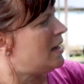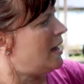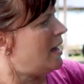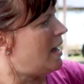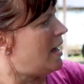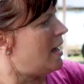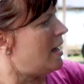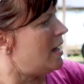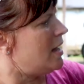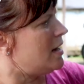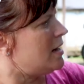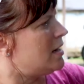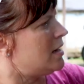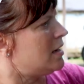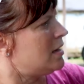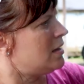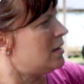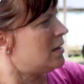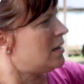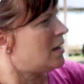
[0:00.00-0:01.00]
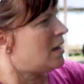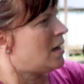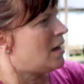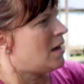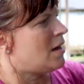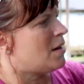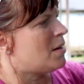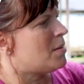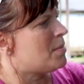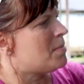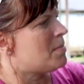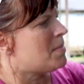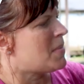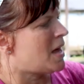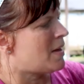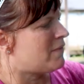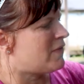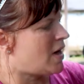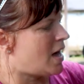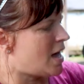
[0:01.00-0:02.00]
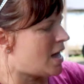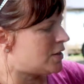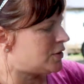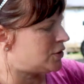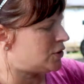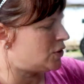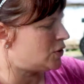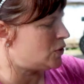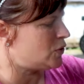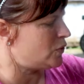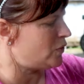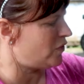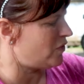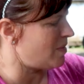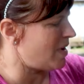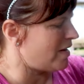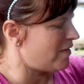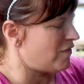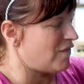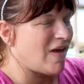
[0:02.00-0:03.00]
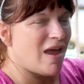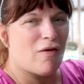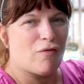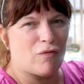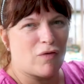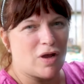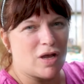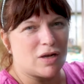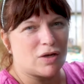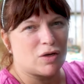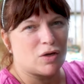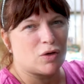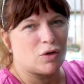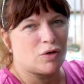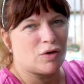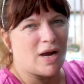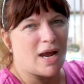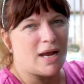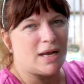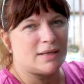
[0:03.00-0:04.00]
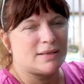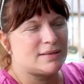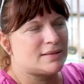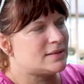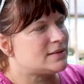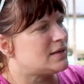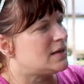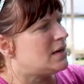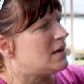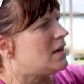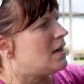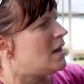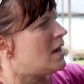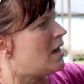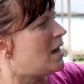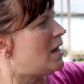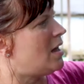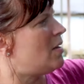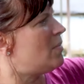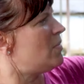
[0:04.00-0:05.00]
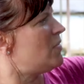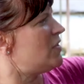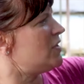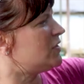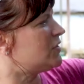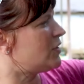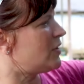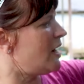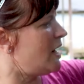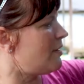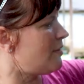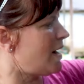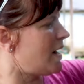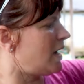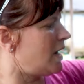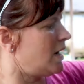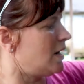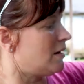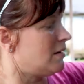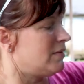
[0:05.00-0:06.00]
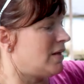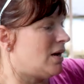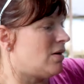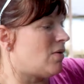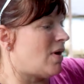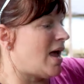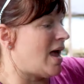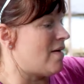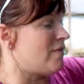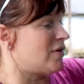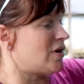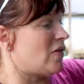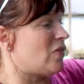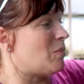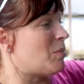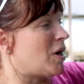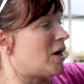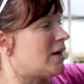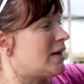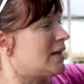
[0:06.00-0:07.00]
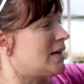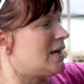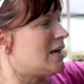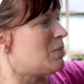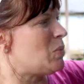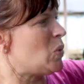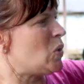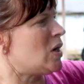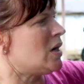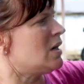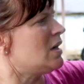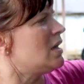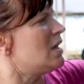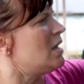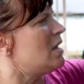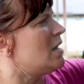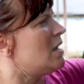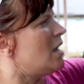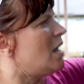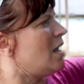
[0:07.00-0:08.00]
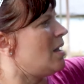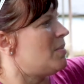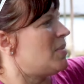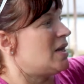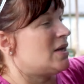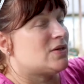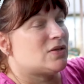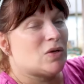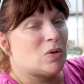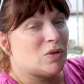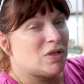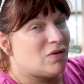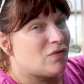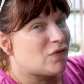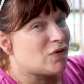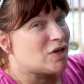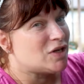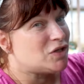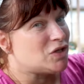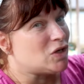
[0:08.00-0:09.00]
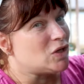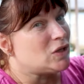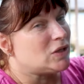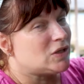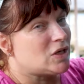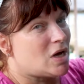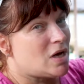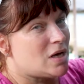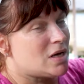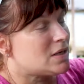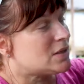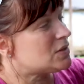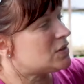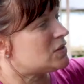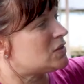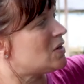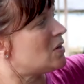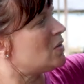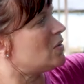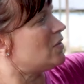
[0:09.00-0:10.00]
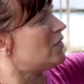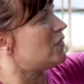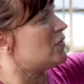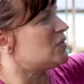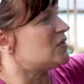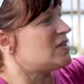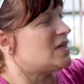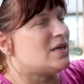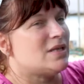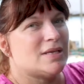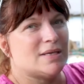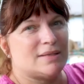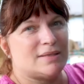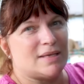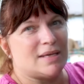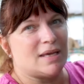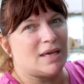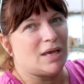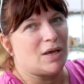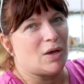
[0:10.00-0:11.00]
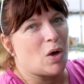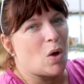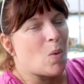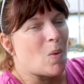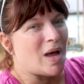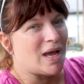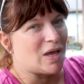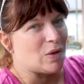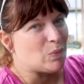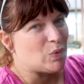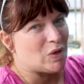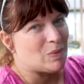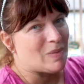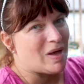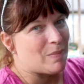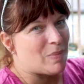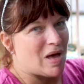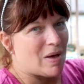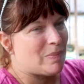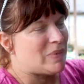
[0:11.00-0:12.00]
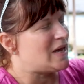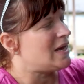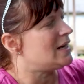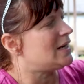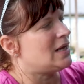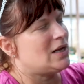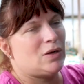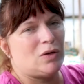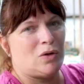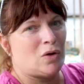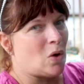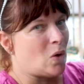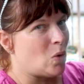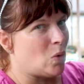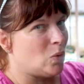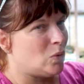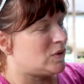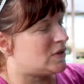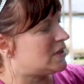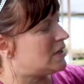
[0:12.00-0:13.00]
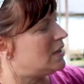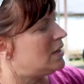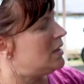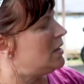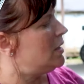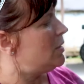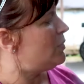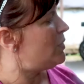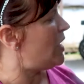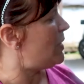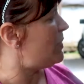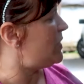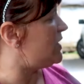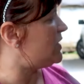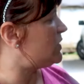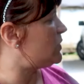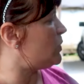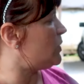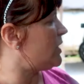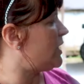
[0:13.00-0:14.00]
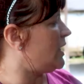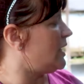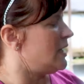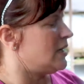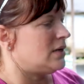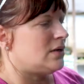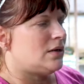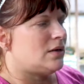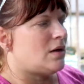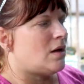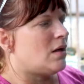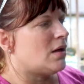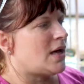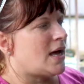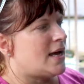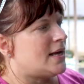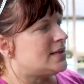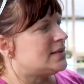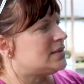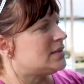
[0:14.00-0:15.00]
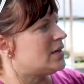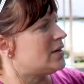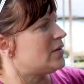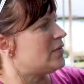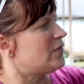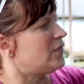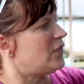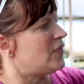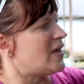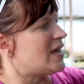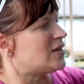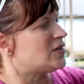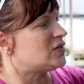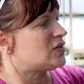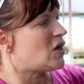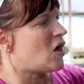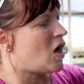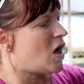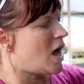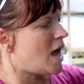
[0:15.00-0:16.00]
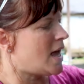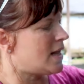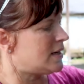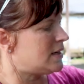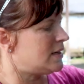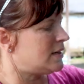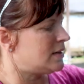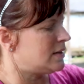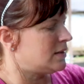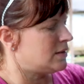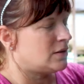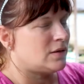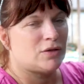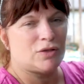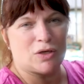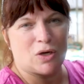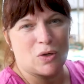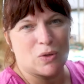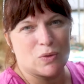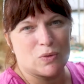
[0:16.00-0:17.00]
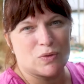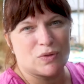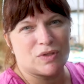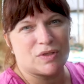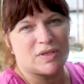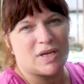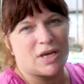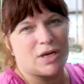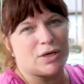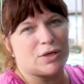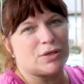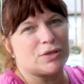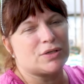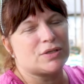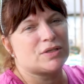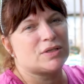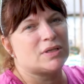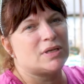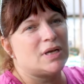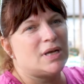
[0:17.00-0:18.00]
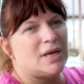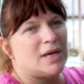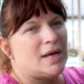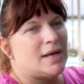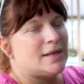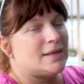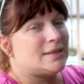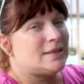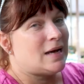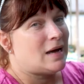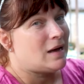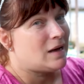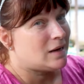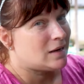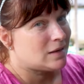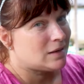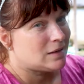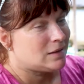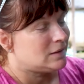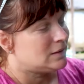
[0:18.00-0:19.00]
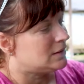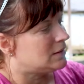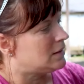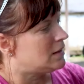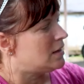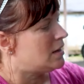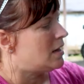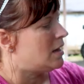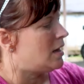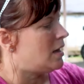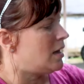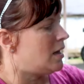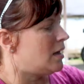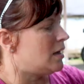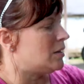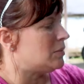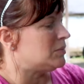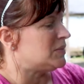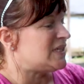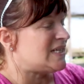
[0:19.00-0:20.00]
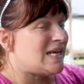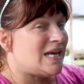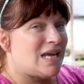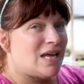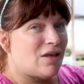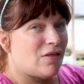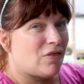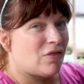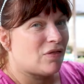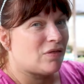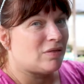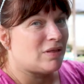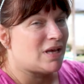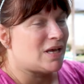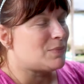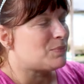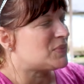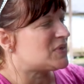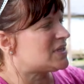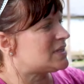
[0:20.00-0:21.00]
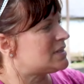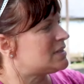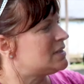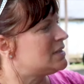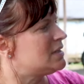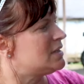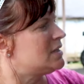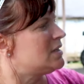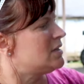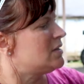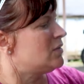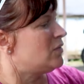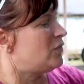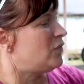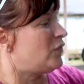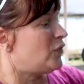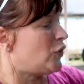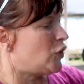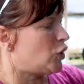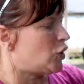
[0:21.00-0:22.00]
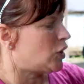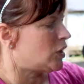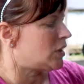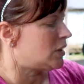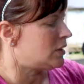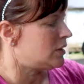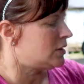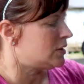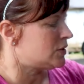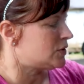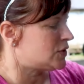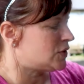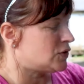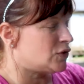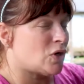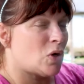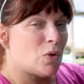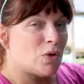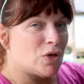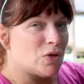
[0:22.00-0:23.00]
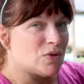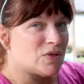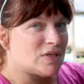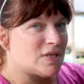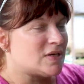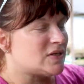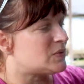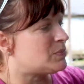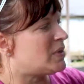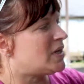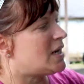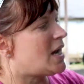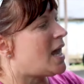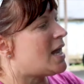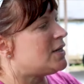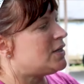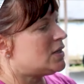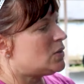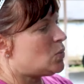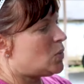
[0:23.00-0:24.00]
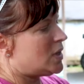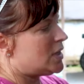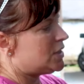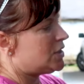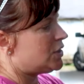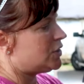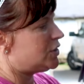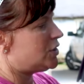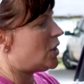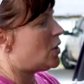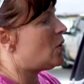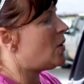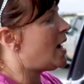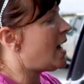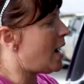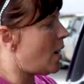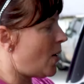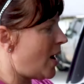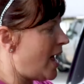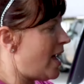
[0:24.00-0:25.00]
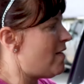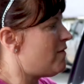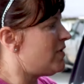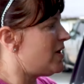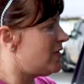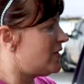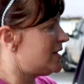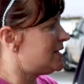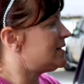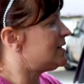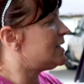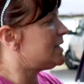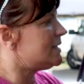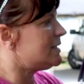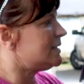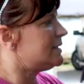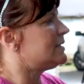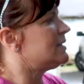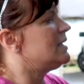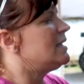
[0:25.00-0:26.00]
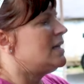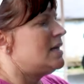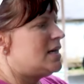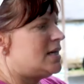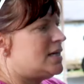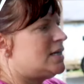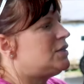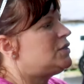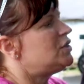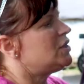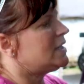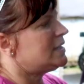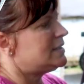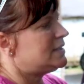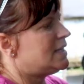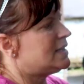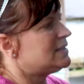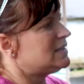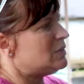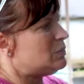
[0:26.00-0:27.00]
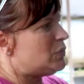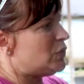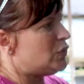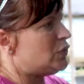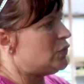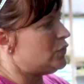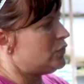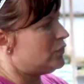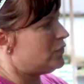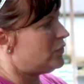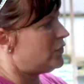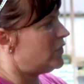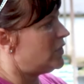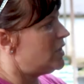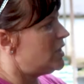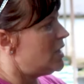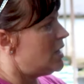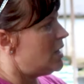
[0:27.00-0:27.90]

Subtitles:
and I've got two of my favorite crates. This crate right here, they don't have it on the market anymore. It is only for adult dogs, so if you see this thinking, oh, I can put my puppy in it, don't. Puppies will get all kinds of things caught: toes, ears, tongue, teeth, lips, fur, so don't use this. But I did want to show how heavy this is. It just doesn't move.